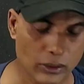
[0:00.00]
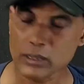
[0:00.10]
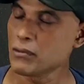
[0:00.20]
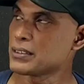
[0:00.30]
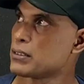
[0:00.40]
You
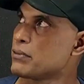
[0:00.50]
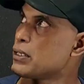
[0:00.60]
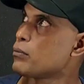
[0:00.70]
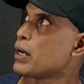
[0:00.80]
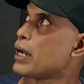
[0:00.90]
can watch the
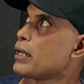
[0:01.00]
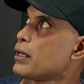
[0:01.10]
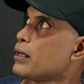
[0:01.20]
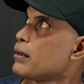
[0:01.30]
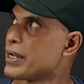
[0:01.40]
video by
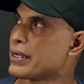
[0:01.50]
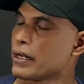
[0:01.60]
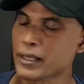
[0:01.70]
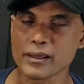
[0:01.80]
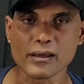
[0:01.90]

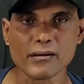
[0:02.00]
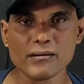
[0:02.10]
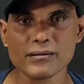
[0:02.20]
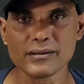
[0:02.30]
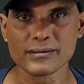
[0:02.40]
clicking
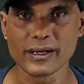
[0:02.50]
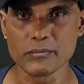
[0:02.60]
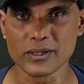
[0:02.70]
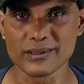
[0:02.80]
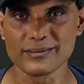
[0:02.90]
here in the I
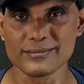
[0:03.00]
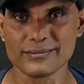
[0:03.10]
button.